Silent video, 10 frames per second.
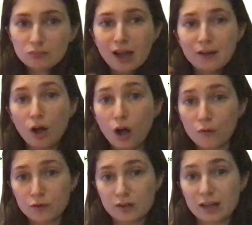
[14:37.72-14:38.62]
And
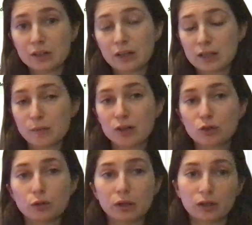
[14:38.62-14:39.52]
after that, you need to make sure
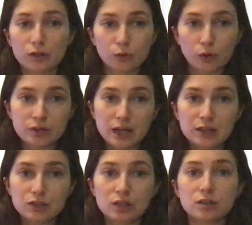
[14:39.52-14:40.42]
you include a
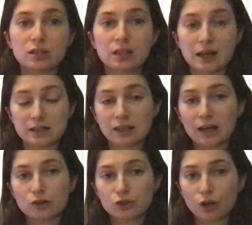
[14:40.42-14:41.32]
quotation to yet
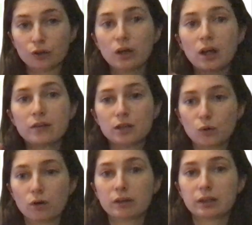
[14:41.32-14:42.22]
again show that you
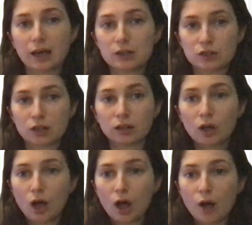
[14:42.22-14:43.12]
are engaging
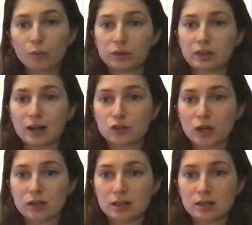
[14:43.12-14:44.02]
um, with the
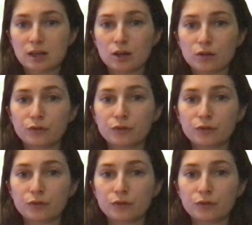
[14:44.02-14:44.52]
extract itself.